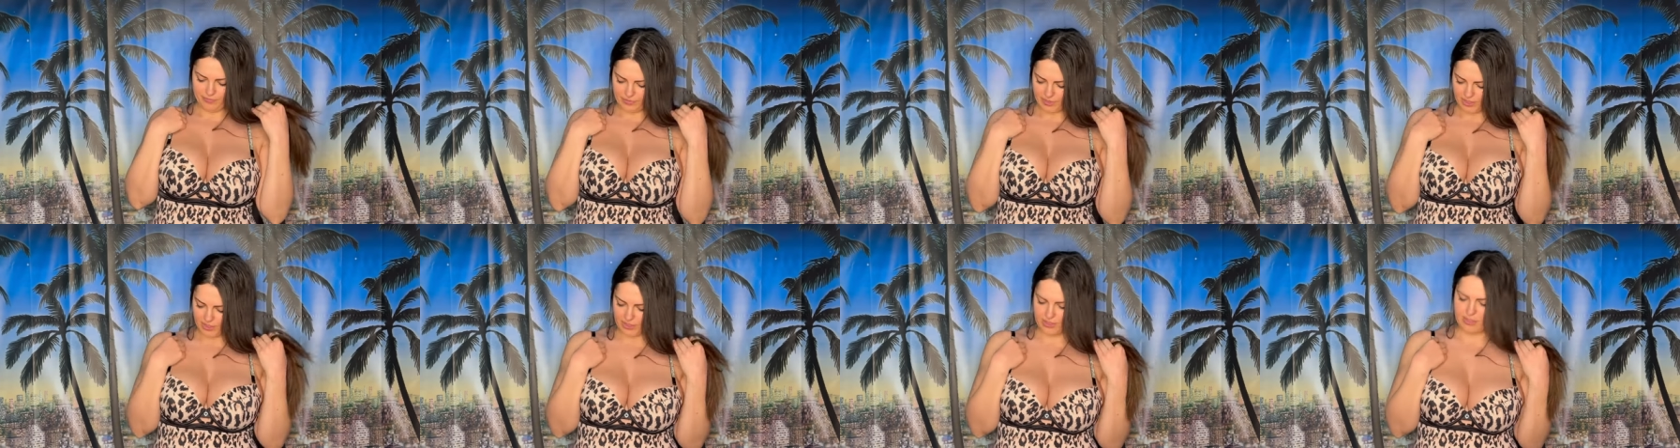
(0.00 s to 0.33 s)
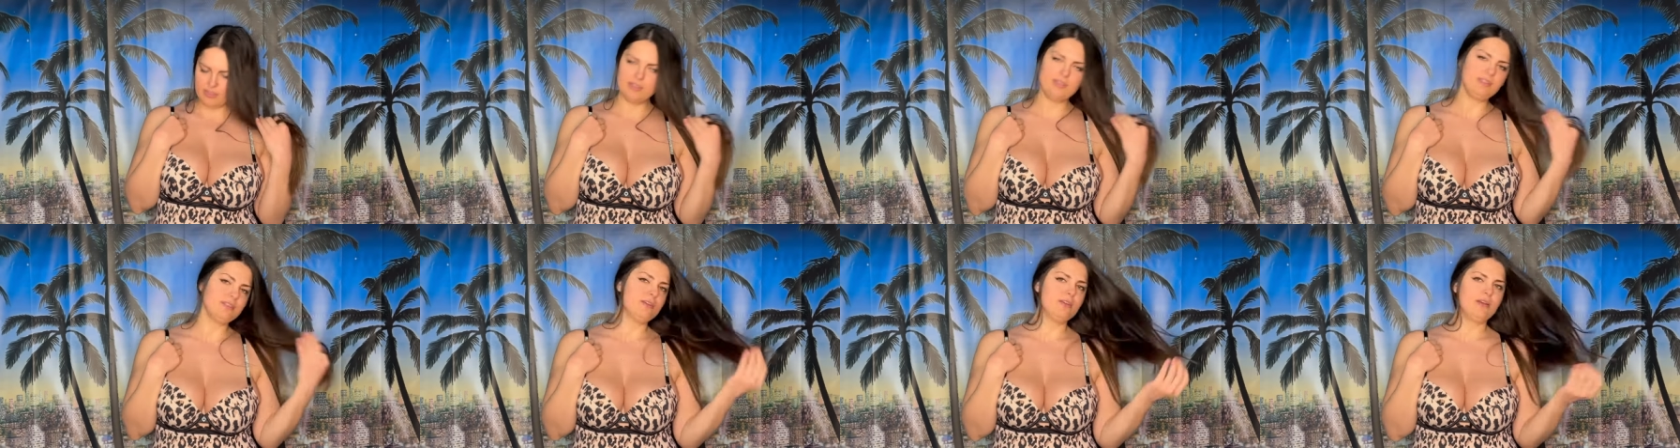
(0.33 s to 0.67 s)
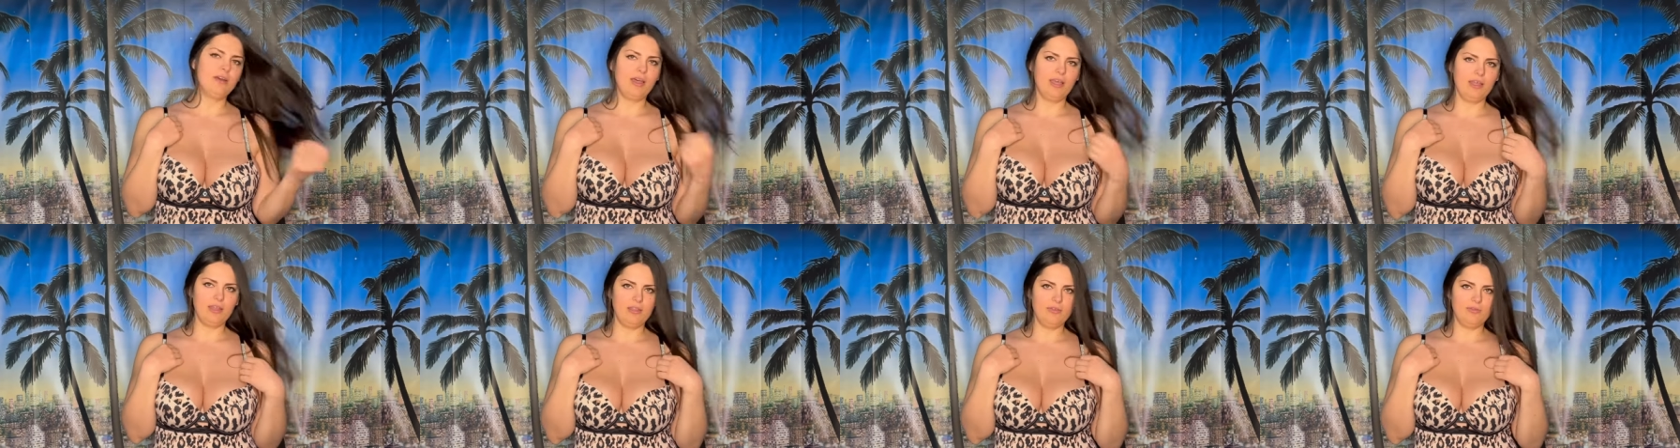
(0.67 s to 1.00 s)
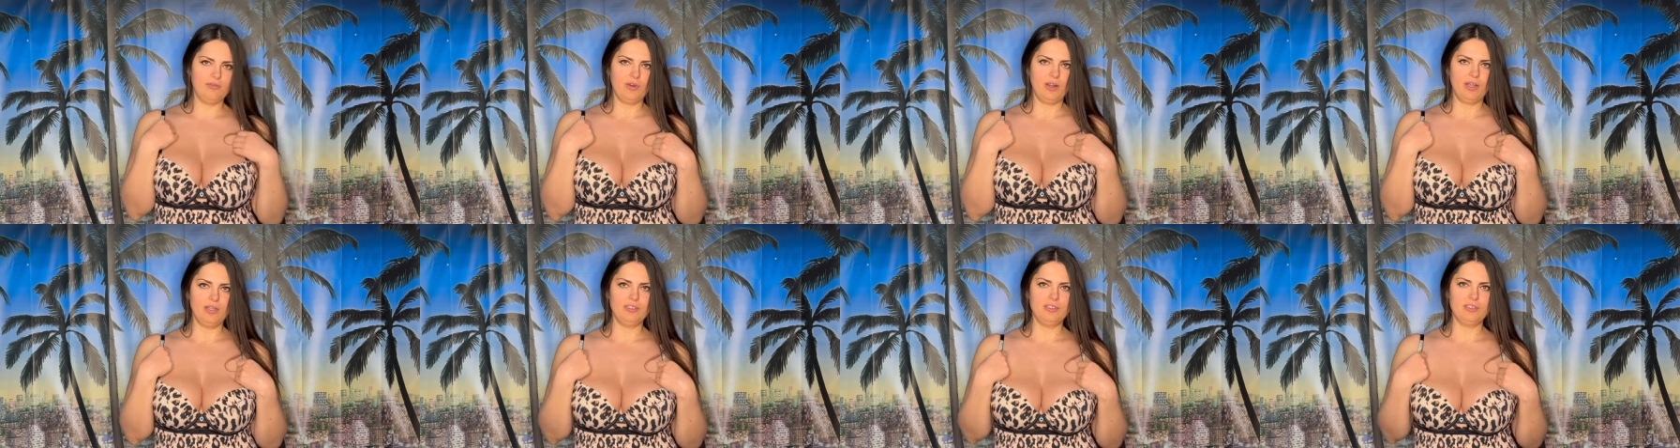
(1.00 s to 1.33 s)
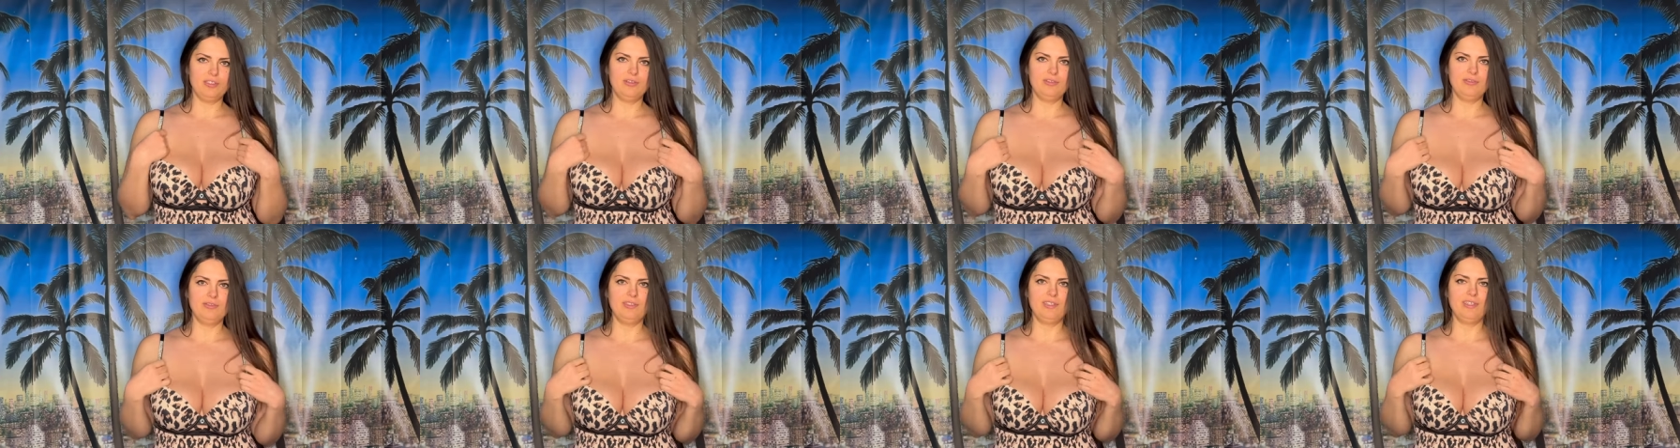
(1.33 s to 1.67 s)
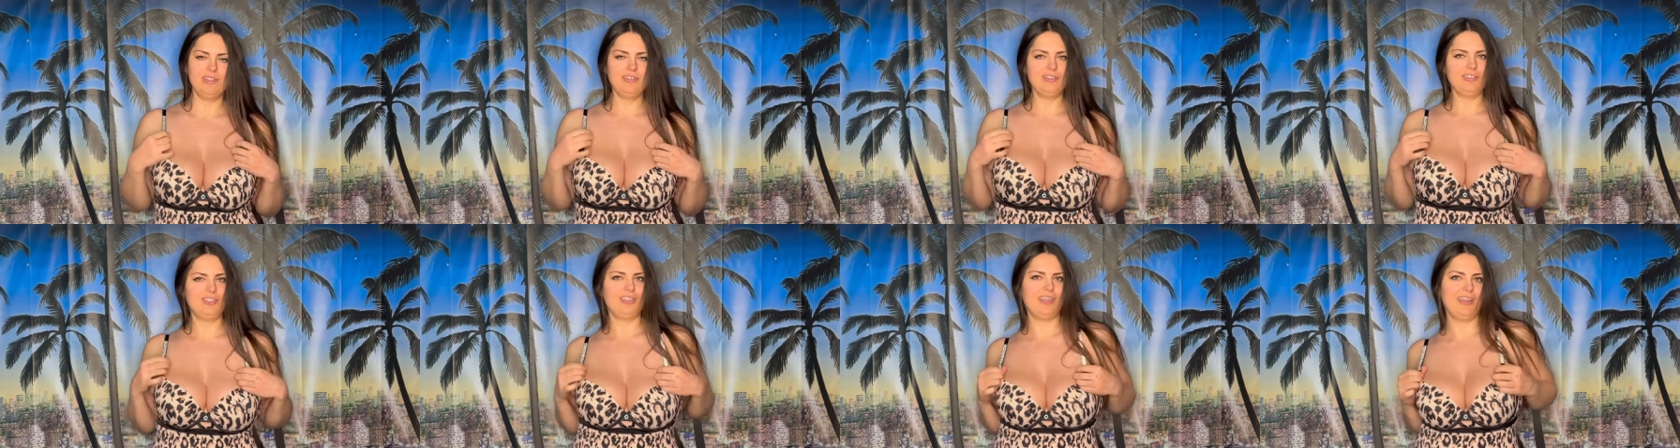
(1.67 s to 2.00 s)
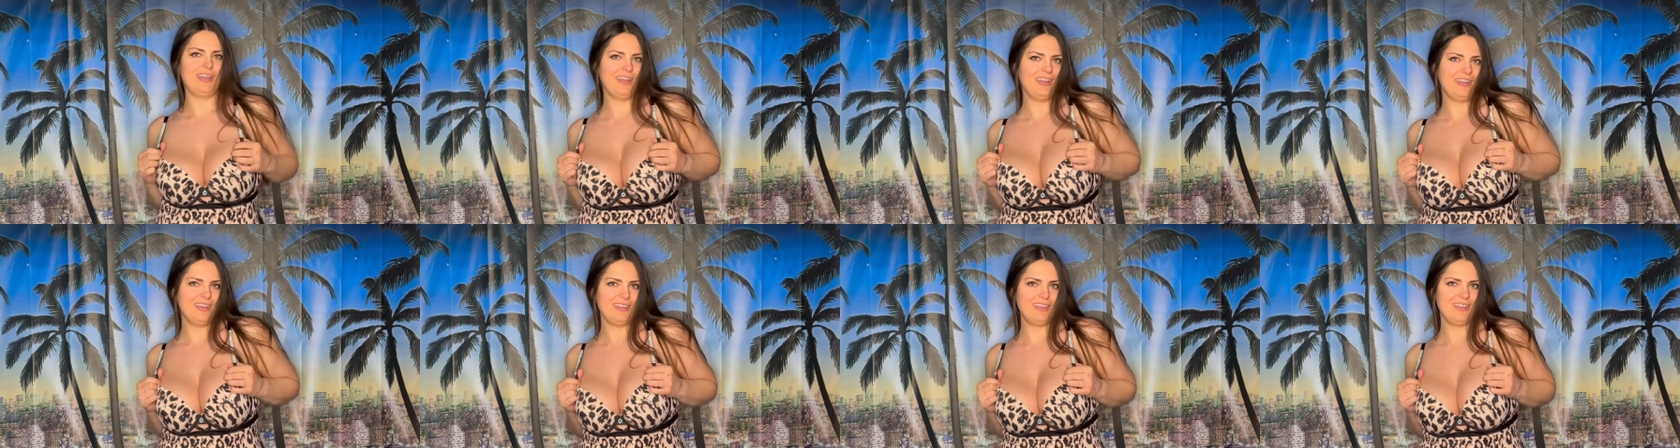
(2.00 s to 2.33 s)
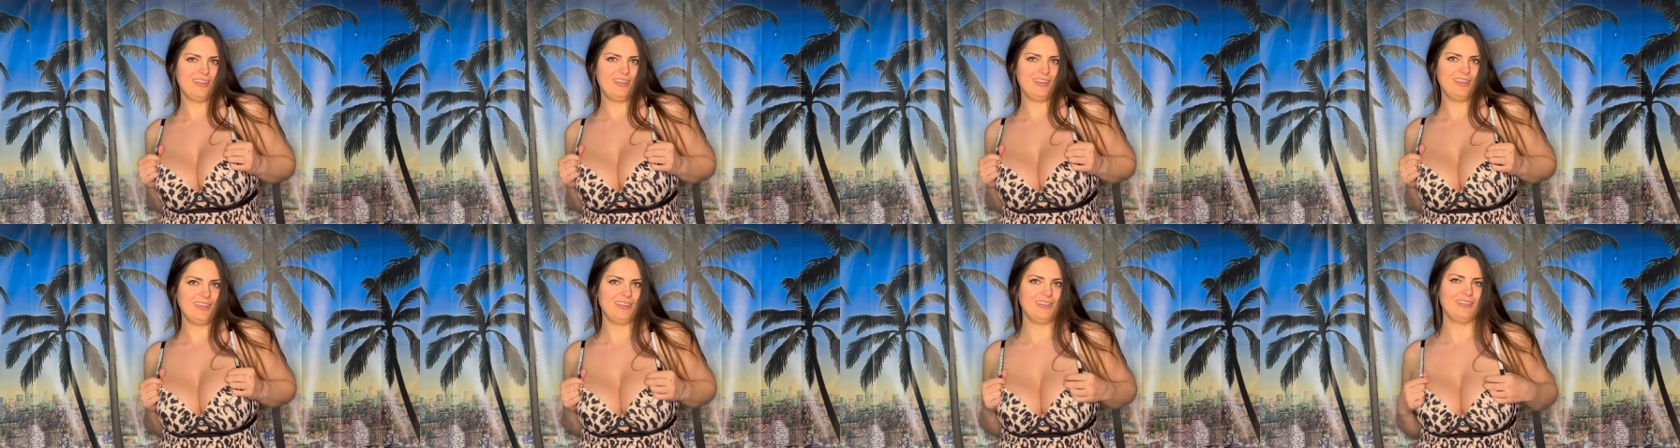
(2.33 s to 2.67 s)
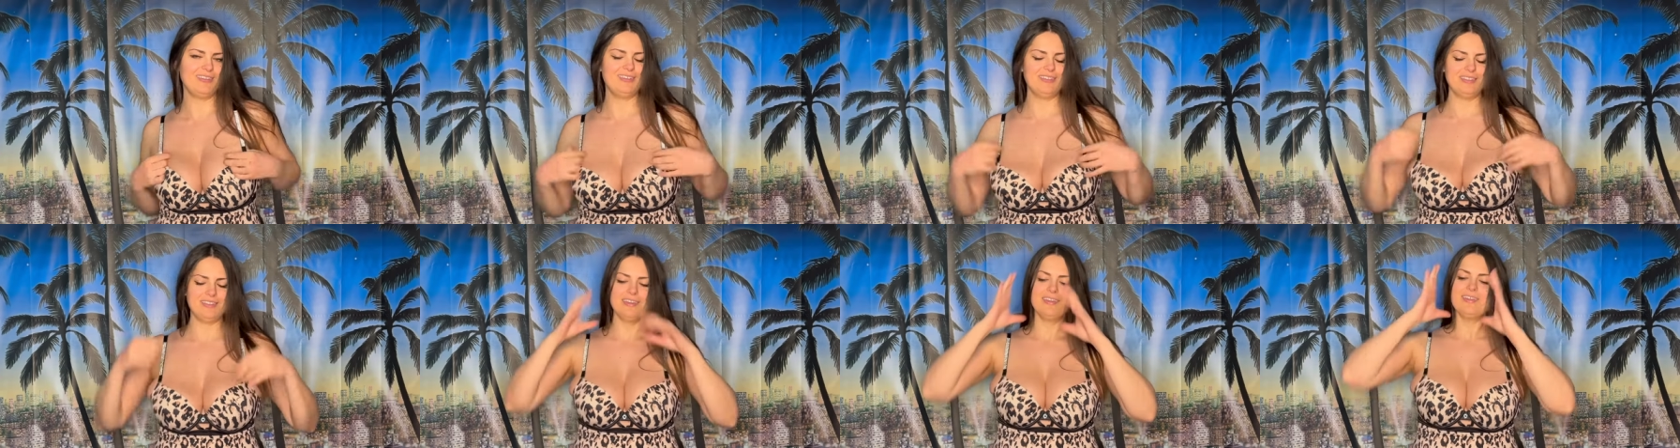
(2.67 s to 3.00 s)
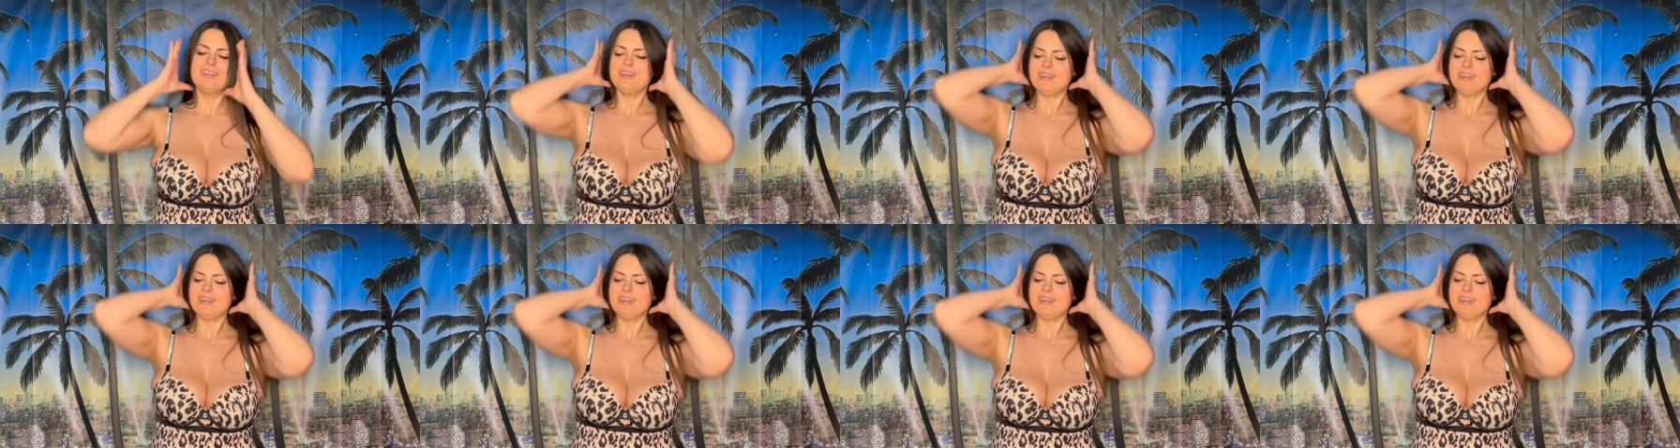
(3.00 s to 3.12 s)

is I love rhinestones and shiny things.